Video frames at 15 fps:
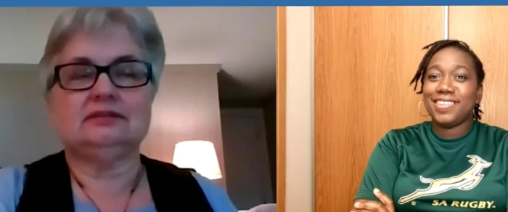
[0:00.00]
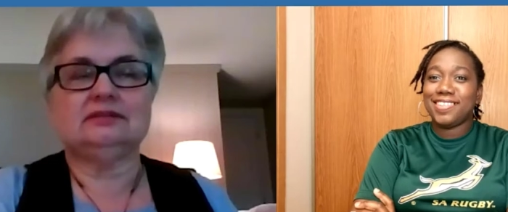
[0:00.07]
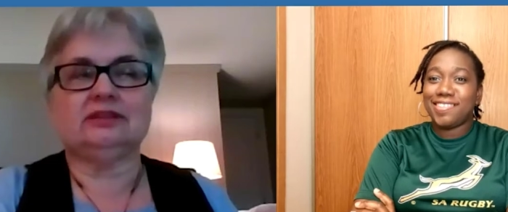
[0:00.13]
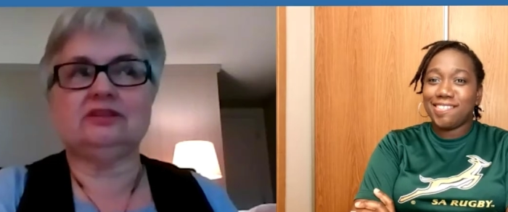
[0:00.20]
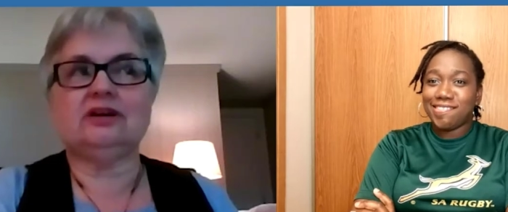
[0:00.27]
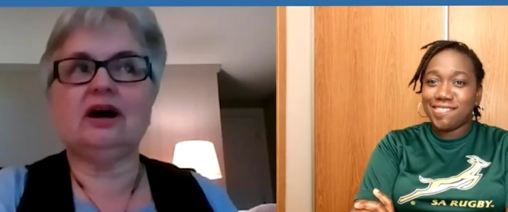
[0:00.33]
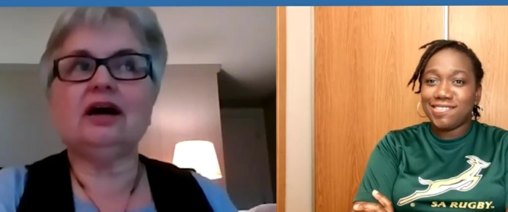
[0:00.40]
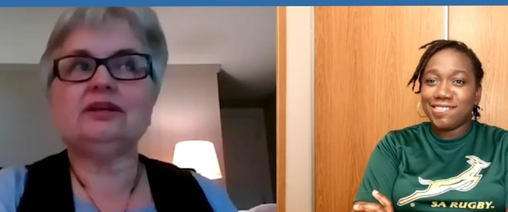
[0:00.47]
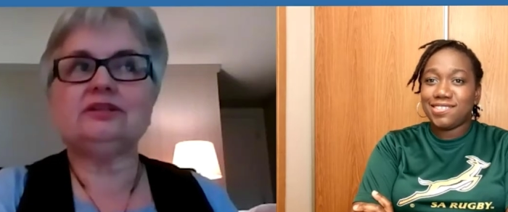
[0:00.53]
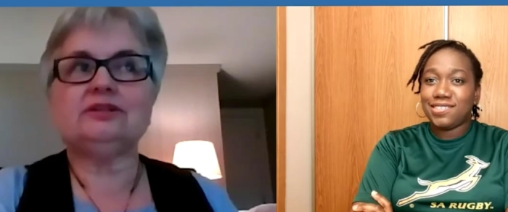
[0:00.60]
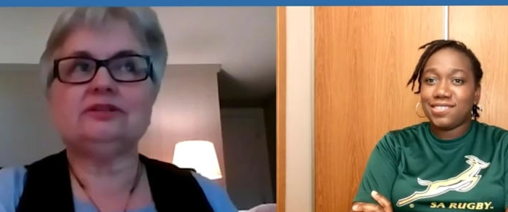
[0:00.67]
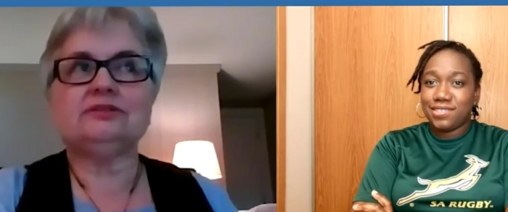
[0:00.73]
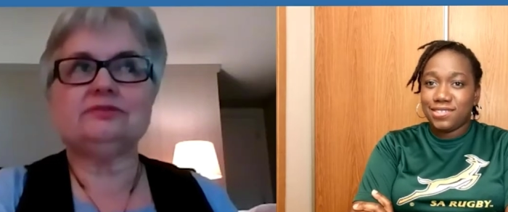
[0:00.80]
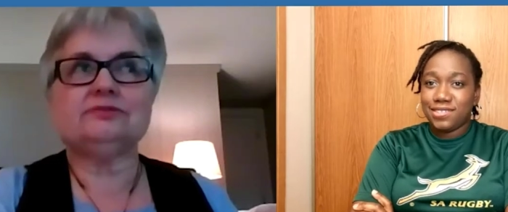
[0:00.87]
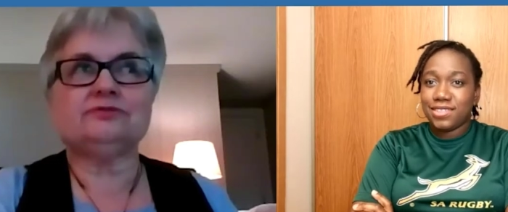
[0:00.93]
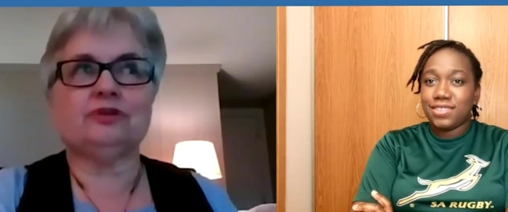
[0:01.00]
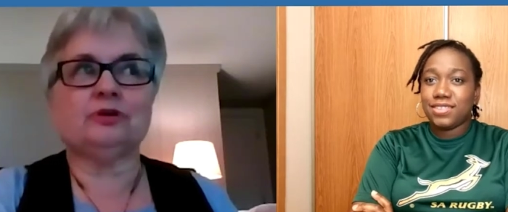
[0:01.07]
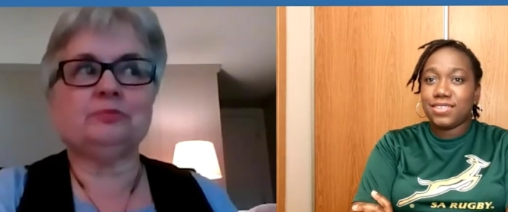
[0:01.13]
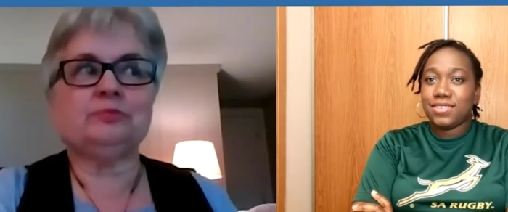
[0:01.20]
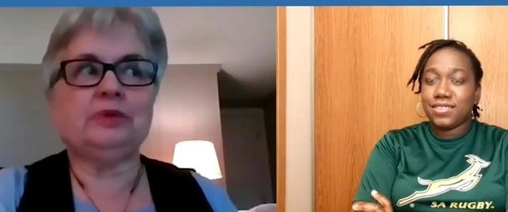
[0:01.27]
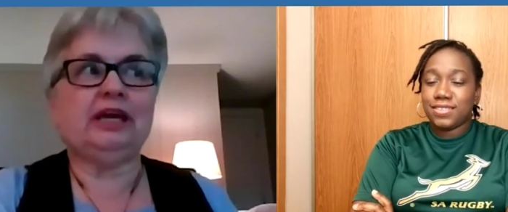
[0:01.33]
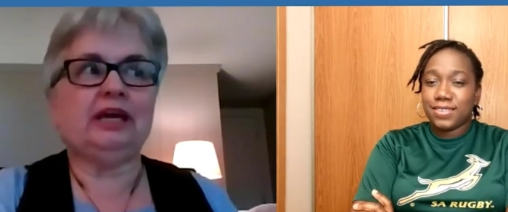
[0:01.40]
Speaker 1: the thought for
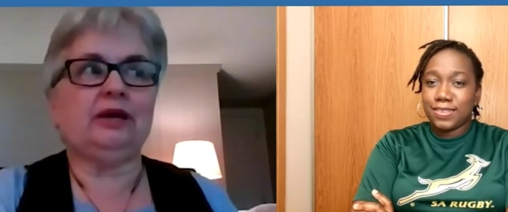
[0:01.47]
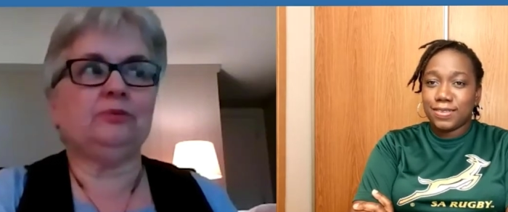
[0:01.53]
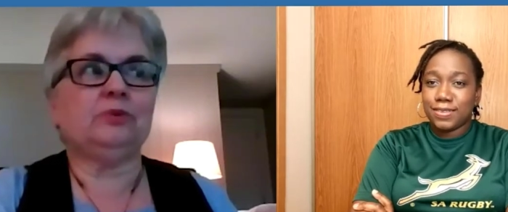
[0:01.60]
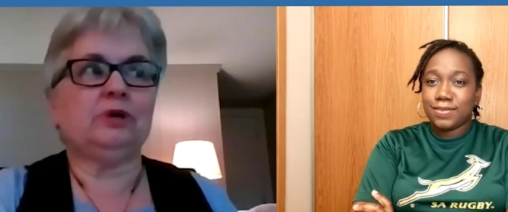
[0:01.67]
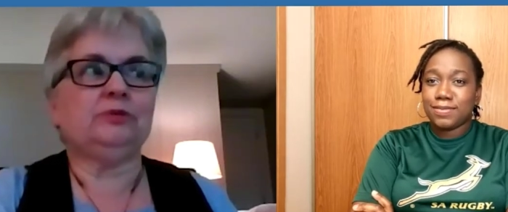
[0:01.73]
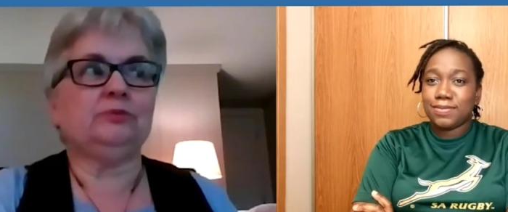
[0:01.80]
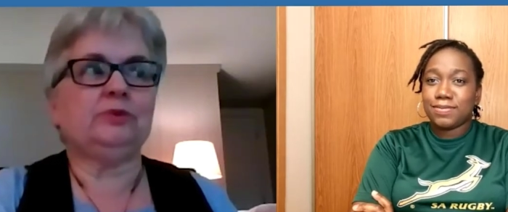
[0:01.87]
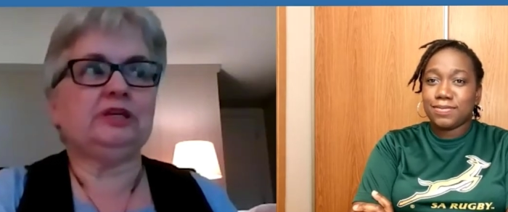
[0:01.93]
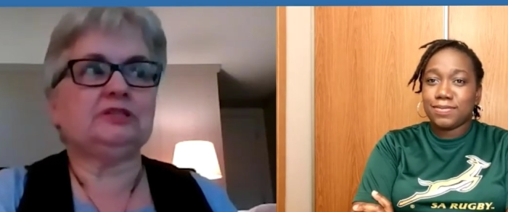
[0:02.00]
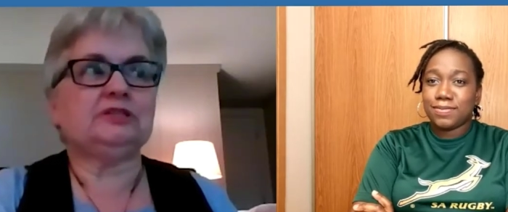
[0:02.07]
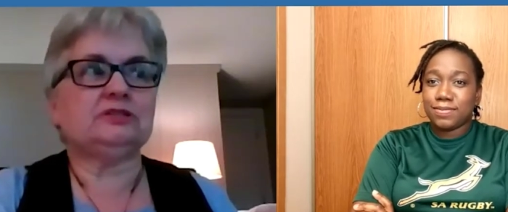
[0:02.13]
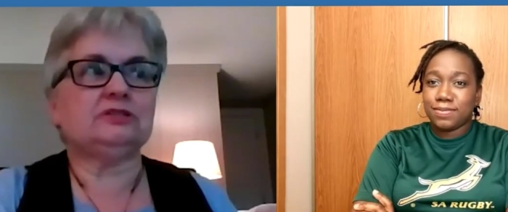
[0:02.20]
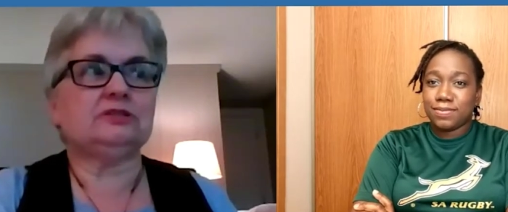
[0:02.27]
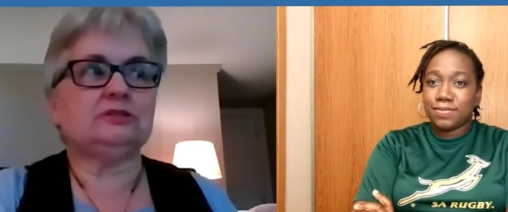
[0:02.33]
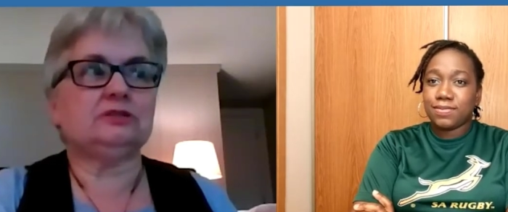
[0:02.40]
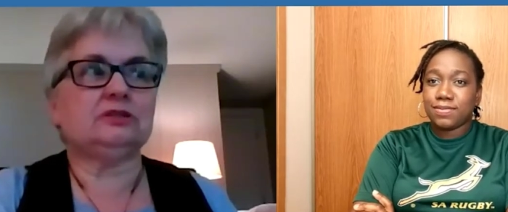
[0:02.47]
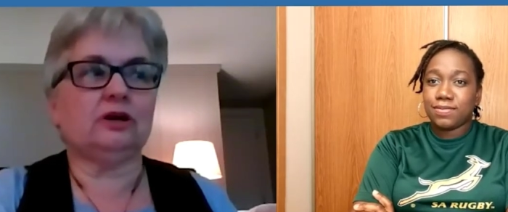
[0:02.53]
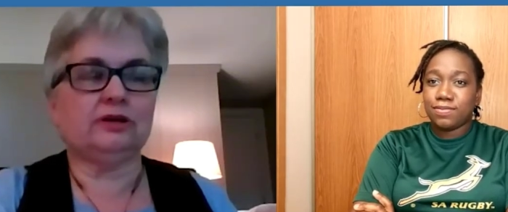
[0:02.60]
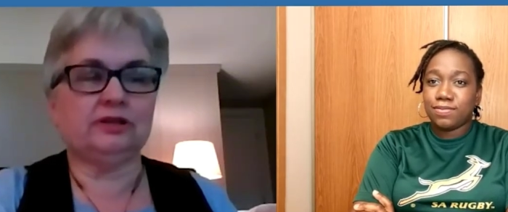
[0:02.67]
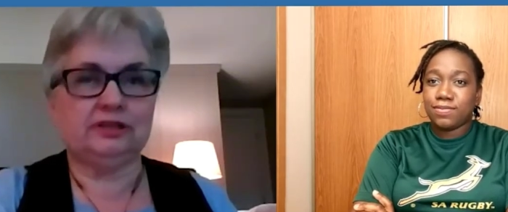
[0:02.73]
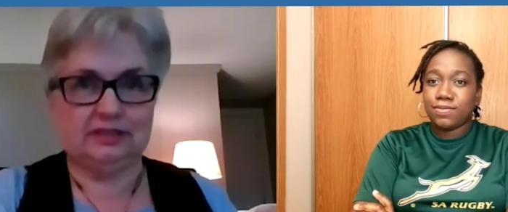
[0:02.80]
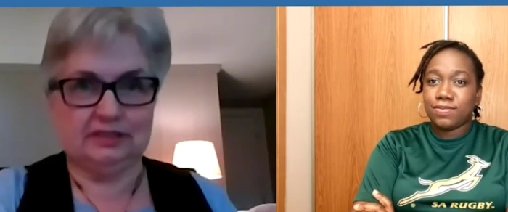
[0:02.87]
me when we
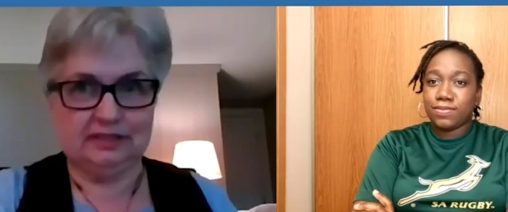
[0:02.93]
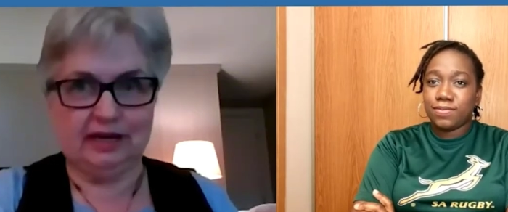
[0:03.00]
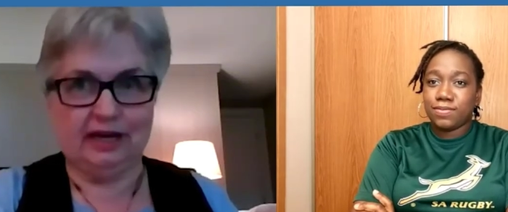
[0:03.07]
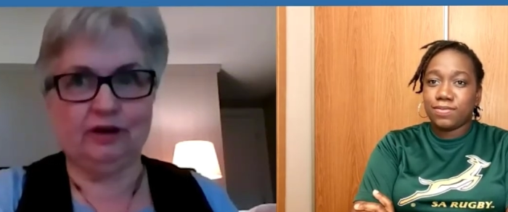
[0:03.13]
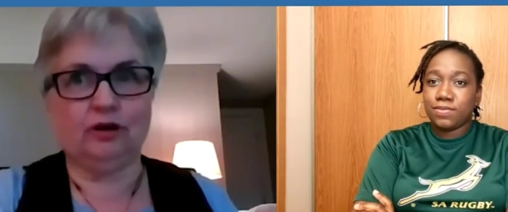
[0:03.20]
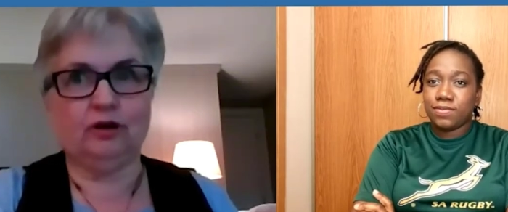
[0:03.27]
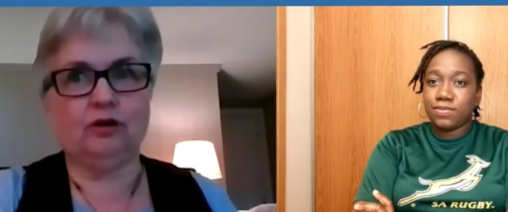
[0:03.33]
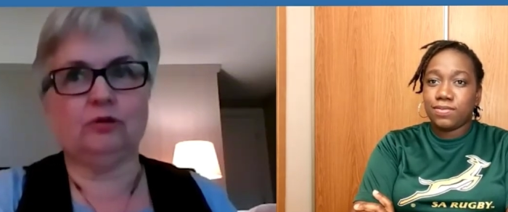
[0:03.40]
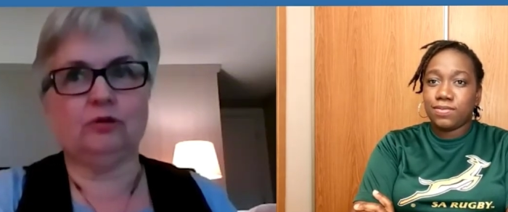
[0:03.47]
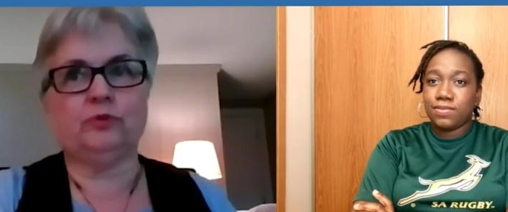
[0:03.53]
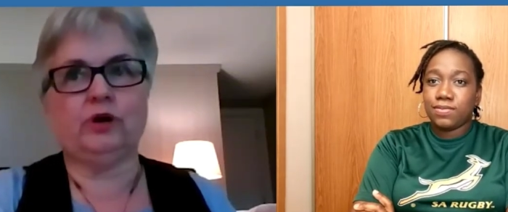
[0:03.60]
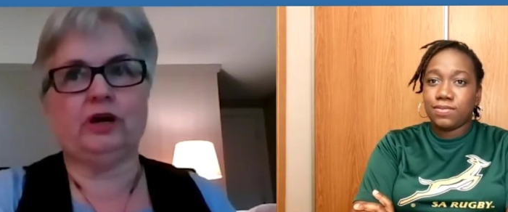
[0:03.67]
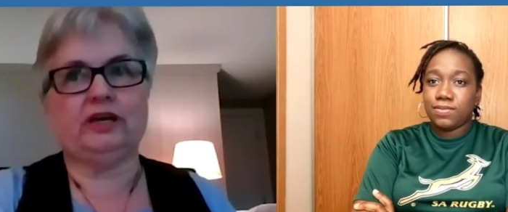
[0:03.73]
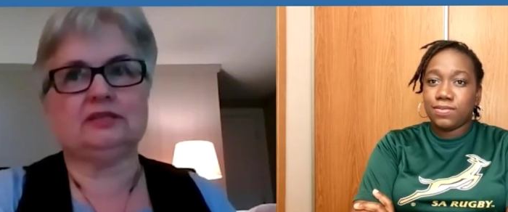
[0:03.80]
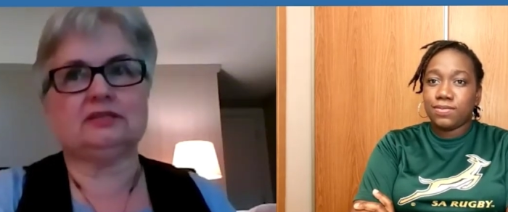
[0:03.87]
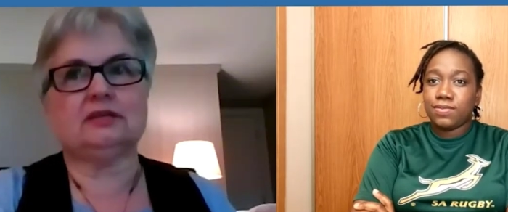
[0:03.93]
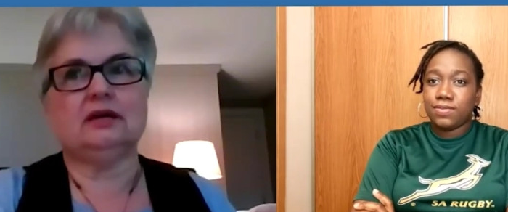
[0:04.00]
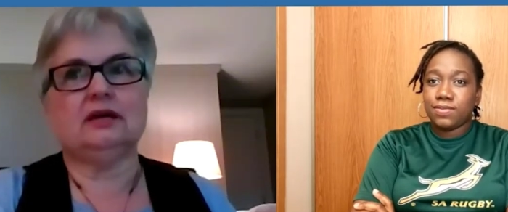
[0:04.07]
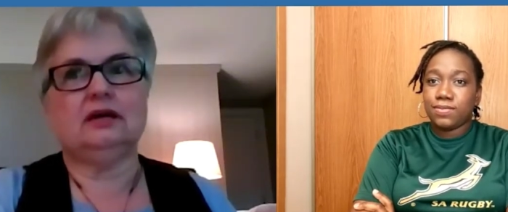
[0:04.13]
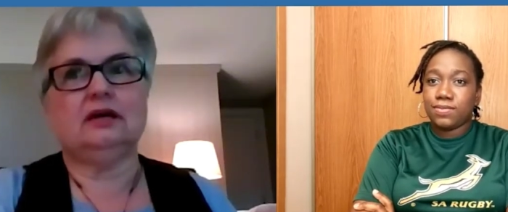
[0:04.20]
started to stay home was